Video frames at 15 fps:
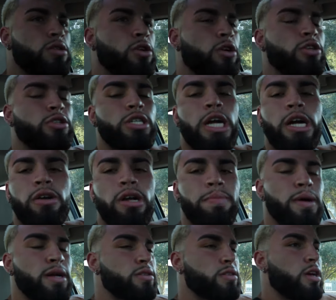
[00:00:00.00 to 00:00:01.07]
tertiary
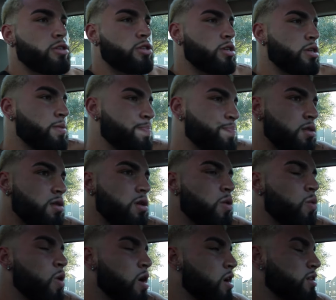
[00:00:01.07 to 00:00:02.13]
bench session
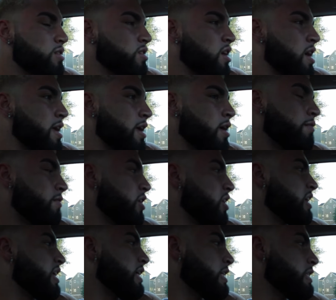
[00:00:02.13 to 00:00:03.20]
where it's like
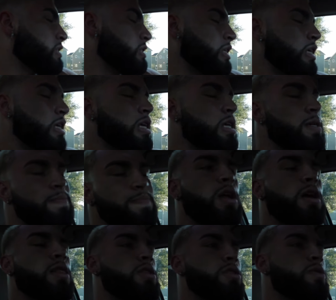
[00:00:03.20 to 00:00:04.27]
very easy,
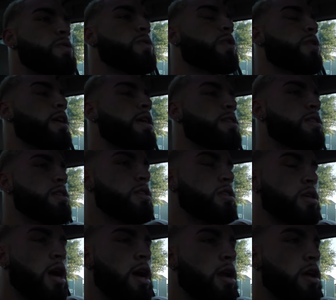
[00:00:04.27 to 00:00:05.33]
nothing too crazy,
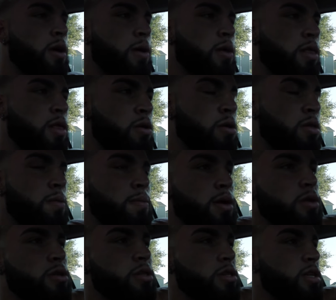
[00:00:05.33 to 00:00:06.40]
just kind of going through the
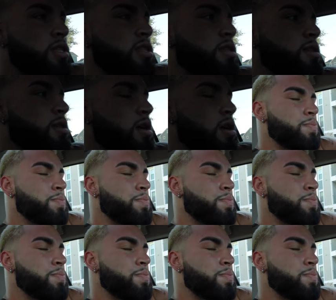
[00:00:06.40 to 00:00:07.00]
motions.